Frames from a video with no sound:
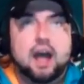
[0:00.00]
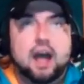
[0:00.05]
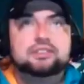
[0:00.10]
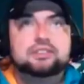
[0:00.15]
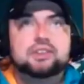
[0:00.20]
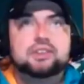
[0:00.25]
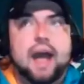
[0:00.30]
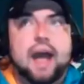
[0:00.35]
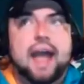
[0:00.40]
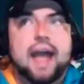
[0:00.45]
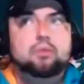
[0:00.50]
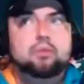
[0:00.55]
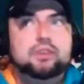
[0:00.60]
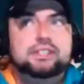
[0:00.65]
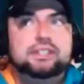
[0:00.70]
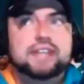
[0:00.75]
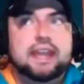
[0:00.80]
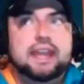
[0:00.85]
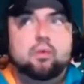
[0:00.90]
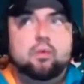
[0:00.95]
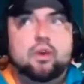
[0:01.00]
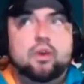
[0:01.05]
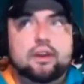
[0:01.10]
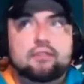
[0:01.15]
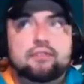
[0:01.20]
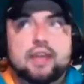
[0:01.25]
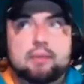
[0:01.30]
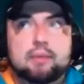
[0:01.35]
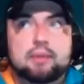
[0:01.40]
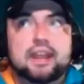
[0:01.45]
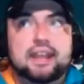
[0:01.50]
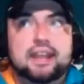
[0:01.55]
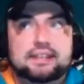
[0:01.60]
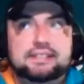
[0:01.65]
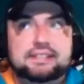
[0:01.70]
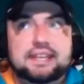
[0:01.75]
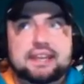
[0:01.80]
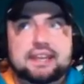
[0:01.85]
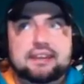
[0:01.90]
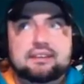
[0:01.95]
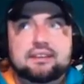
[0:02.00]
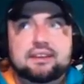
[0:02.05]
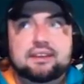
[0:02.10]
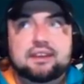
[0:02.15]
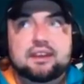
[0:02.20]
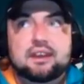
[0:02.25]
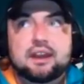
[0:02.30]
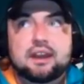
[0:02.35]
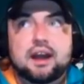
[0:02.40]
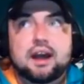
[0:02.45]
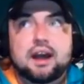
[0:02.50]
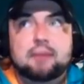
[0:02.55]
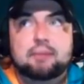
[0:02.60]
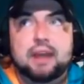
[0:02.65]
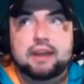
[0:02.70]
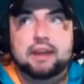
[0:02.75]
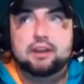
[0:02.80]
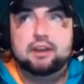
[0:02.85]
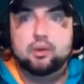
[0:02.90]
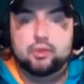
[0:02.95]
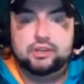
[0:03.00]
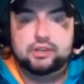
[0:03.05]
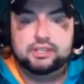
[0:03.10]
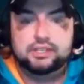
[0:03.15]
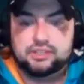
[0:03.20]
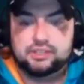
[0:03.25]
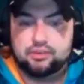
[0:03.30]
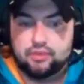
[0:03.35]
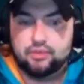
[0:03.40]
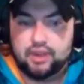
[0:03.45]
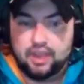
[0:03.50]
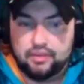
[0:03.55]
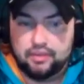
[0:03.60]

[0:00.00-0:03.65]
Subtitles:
So I would take one of them at 18, but I know we disagree